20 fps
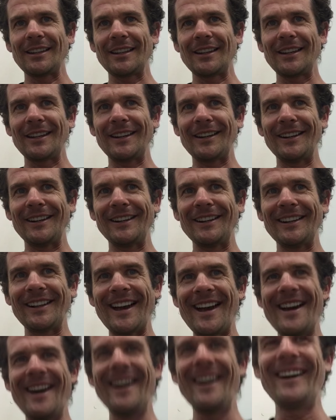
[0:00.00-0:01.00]
You
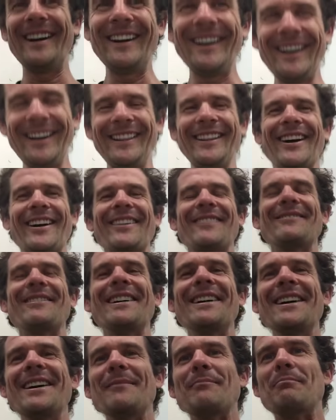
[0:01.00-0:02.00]
know? Like,
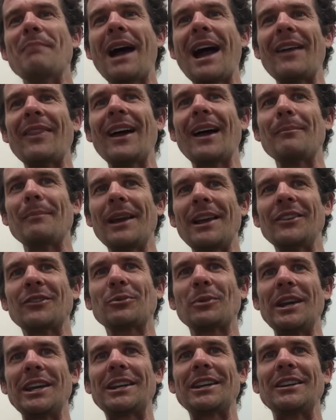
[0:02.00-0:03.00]
Matt, that means
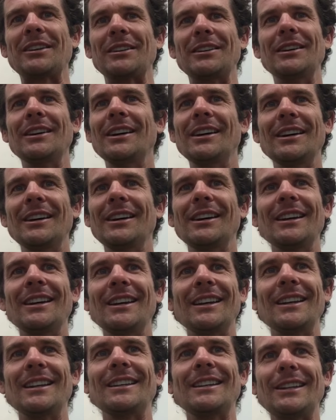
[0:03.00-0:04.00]
we can...
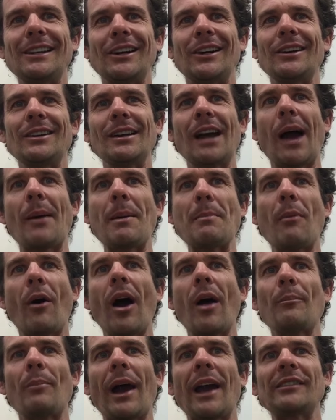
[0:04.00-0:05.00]
You know, I mean,
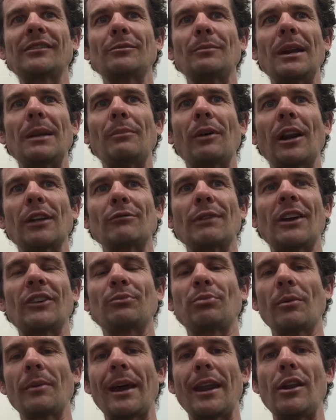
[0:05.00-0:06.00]
my basal metabolic rate is
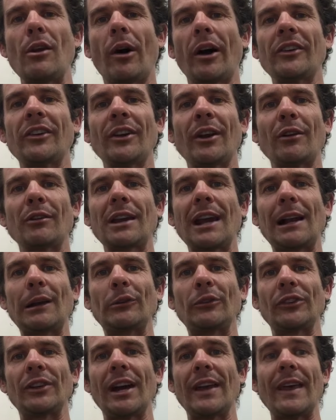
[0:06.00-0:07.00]
probably at 1,900
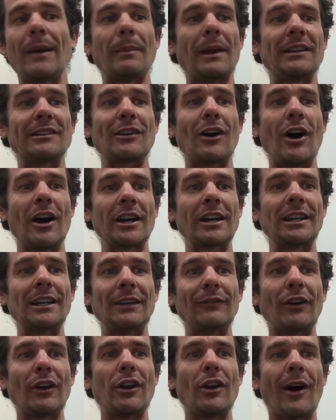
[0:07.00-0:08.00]
calories a day. That means I can
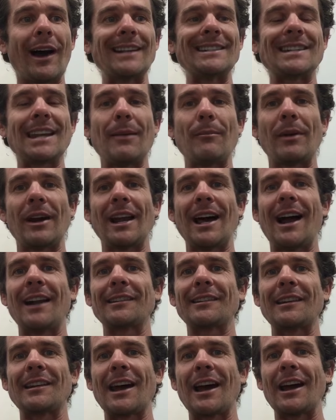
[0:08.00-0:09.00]
live on 19
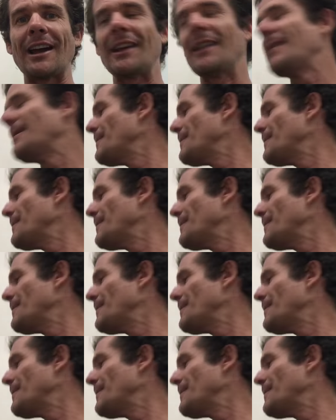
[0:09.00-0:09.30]
bananas a day